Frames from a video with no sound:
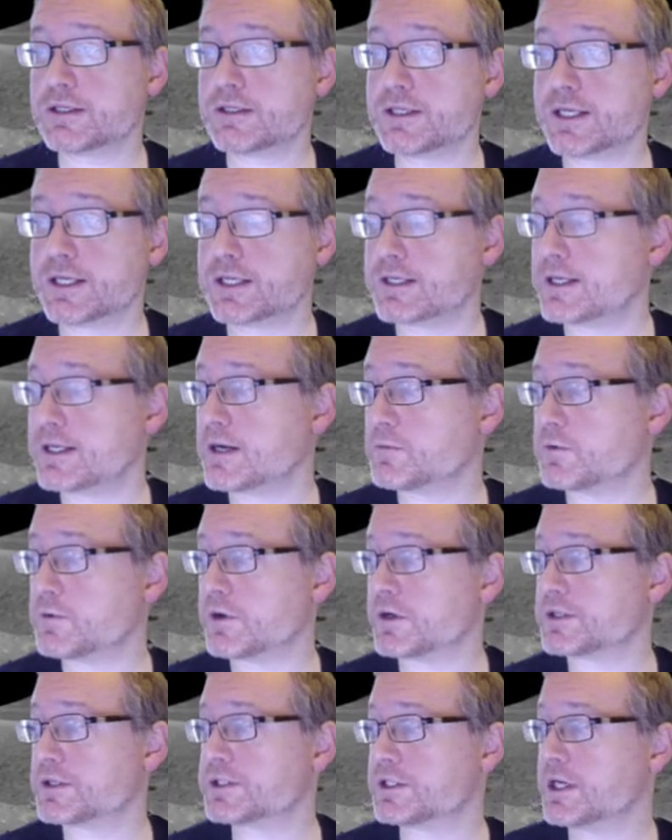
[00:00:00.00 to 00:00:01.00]

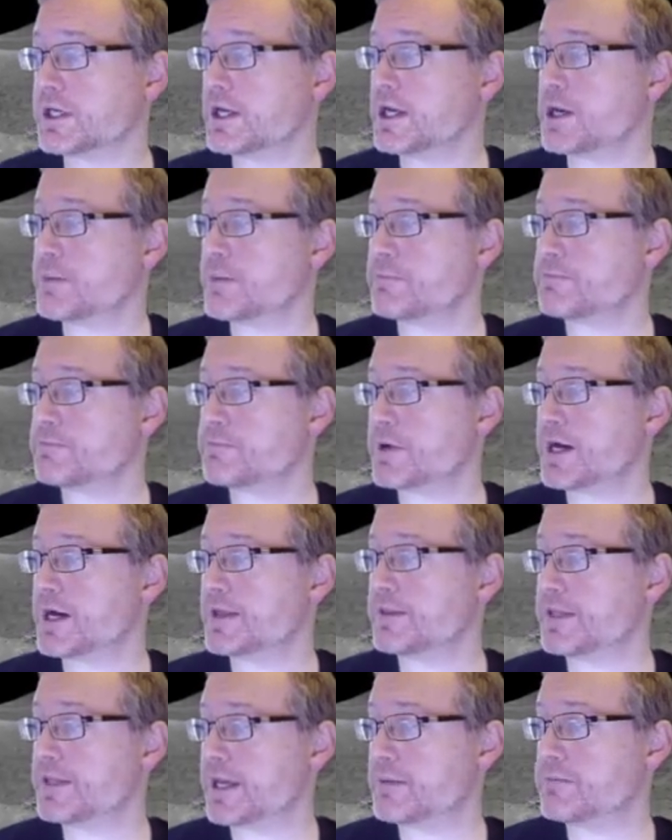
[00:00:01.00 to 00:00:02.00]
networks,
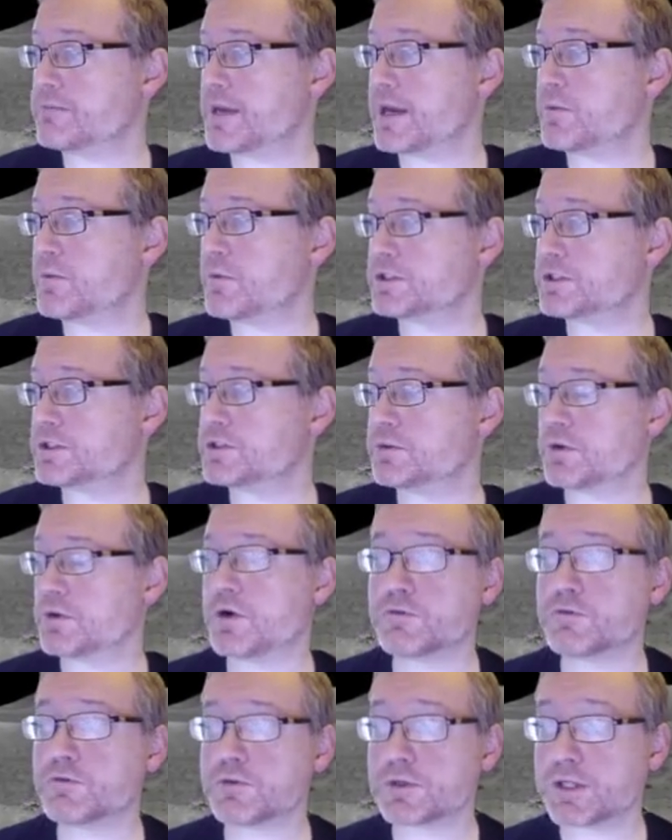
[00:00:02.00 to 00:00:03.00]
but they may want to
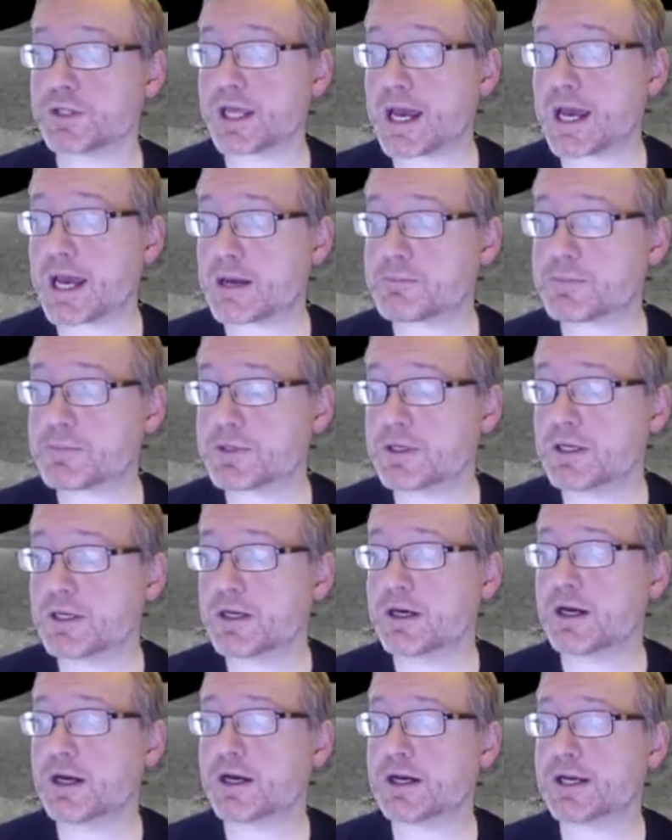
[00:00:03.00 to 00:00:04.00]
overlap.
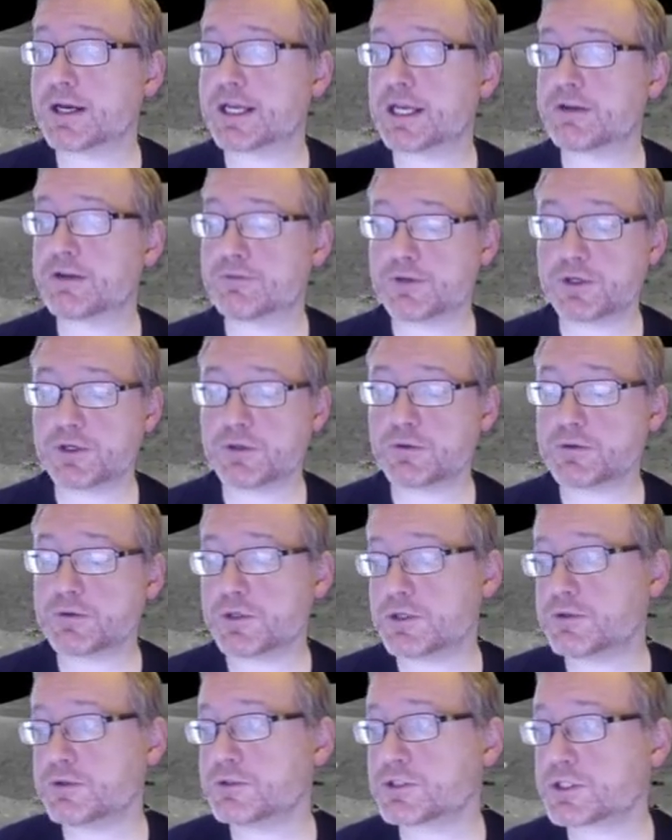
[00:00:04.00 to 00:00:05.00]
If you
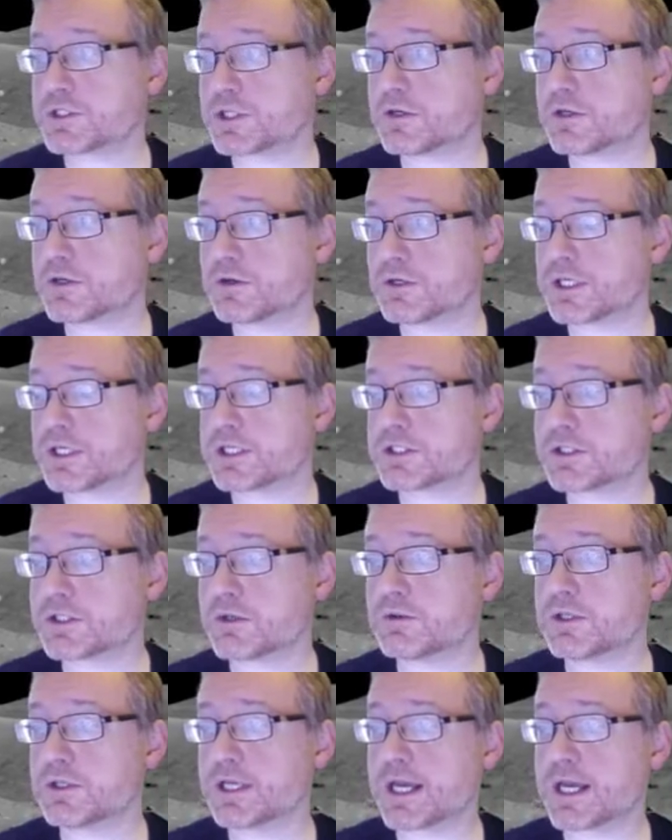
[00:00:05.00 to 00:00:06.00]
use security
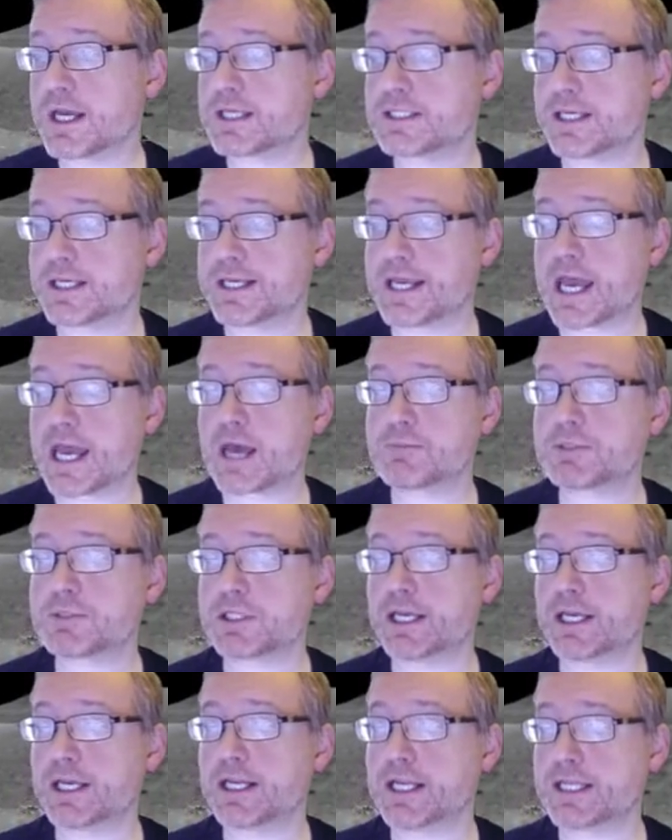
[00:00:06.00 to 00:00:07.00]
solely as
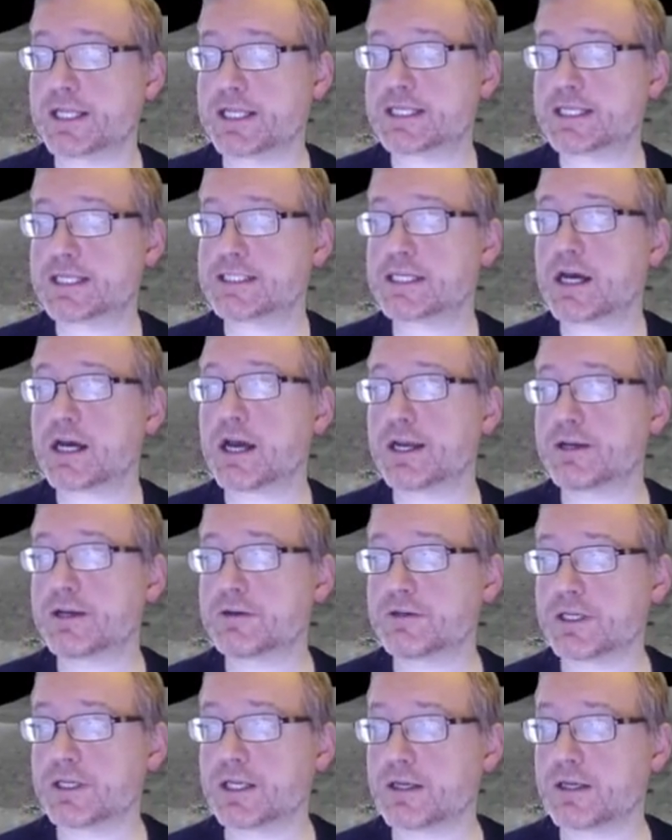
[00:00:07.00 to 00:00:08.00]
encapsulating the
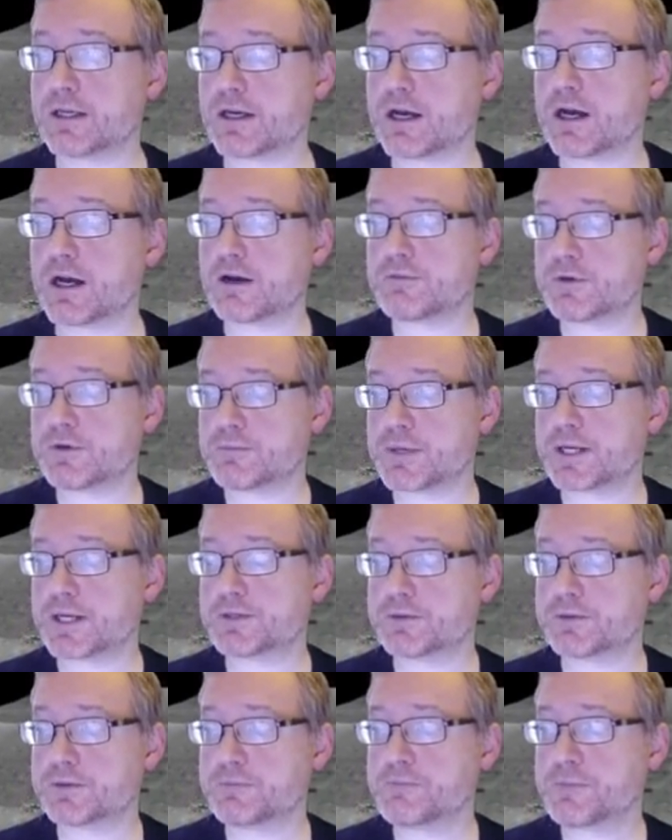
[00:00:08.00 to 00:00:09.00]
entirety of a
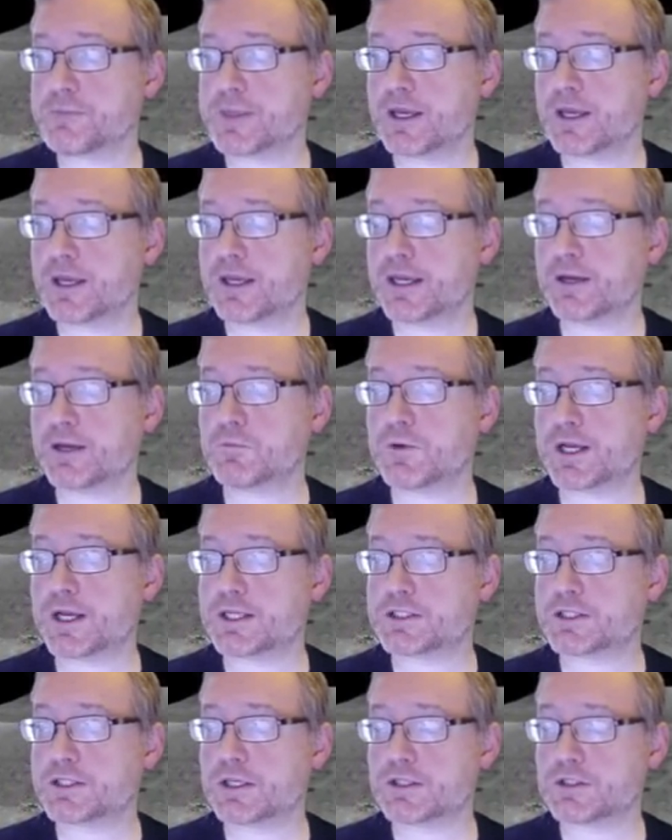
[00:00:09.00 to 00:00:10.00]
bundle in
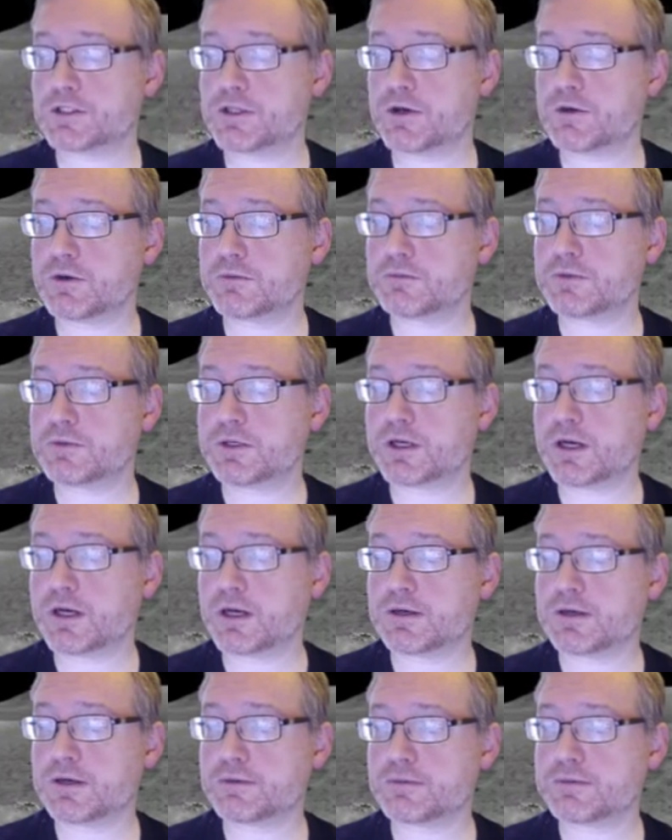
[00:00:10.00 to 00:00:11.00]
ways that
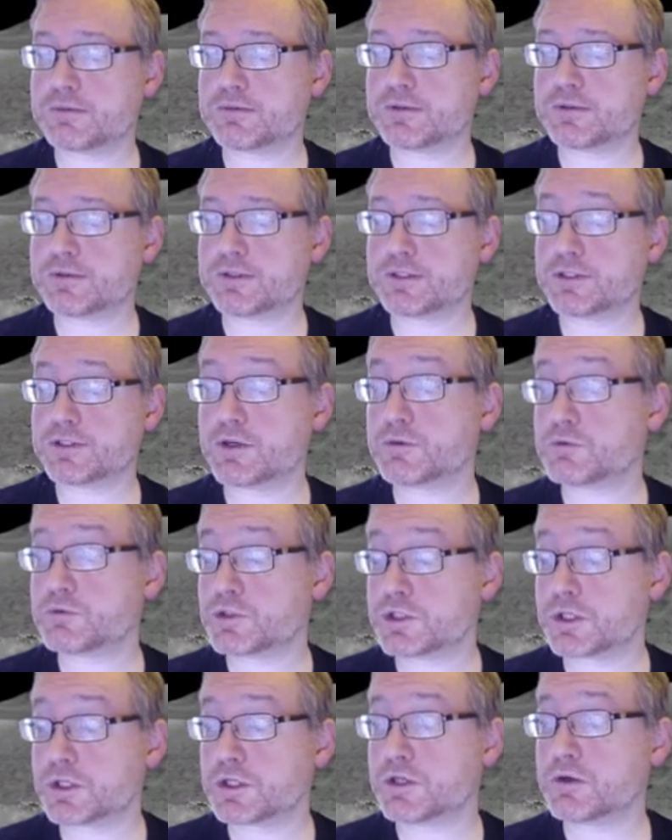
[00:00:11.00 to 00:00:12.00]
don't
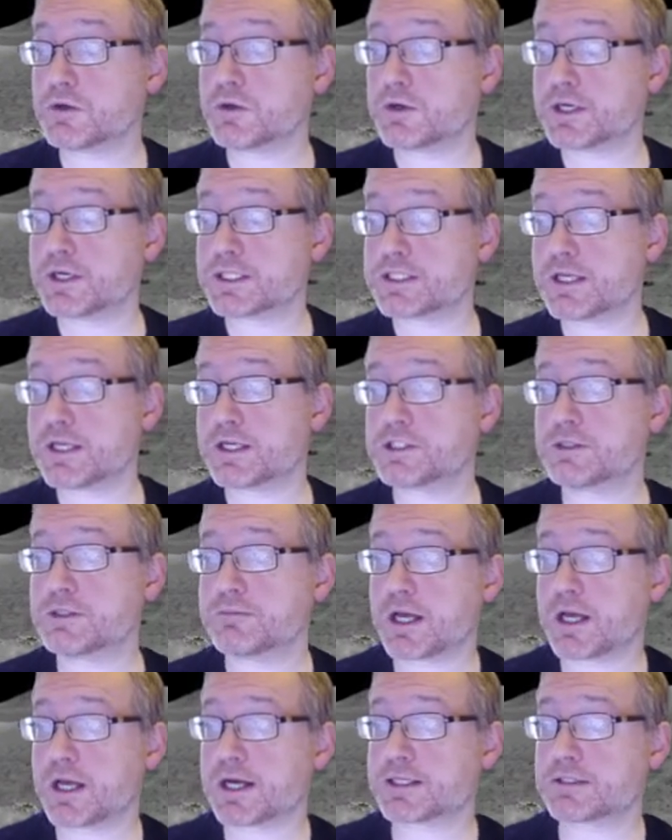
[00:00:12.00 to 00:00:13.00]
secure extension
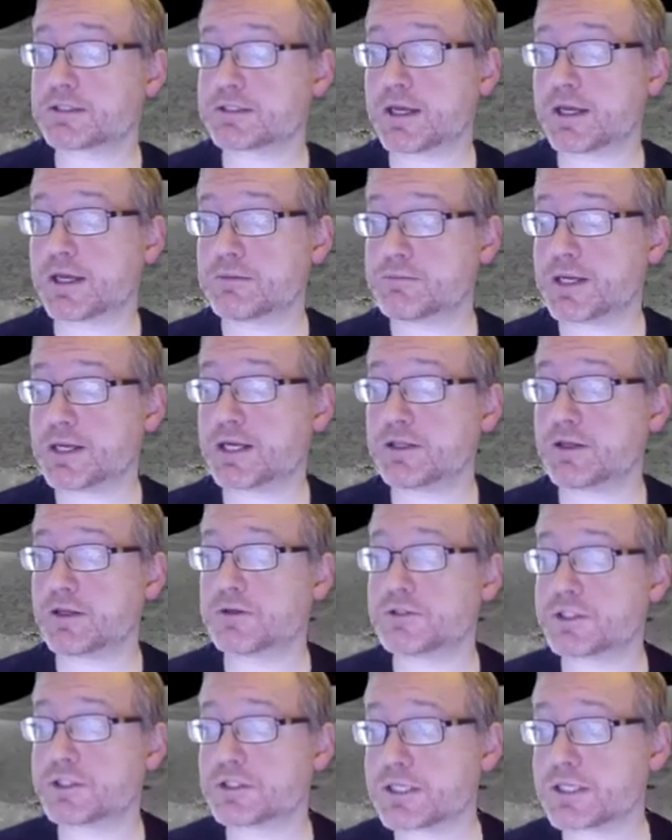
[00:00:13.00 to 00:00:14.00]
blocks and
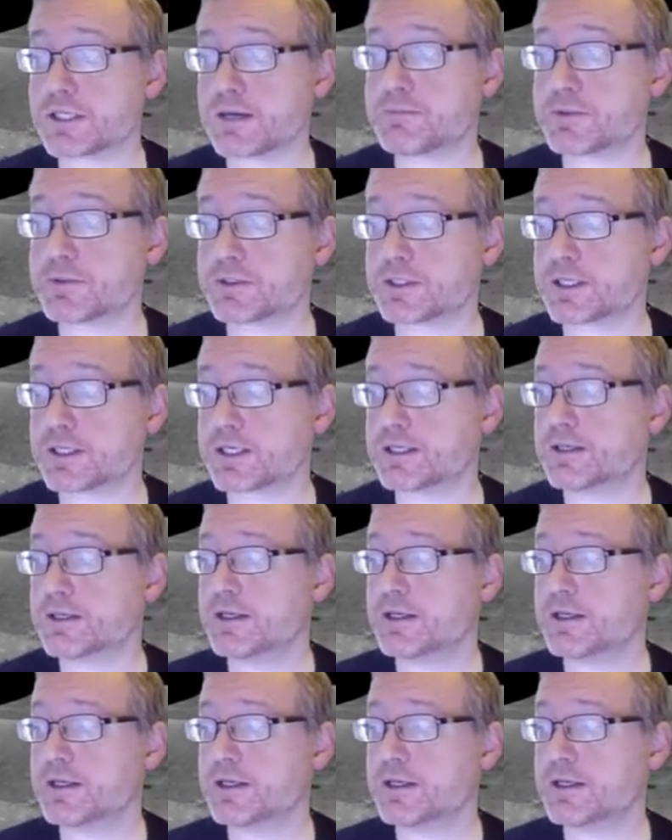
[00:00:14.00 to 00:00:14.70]
payloads separately,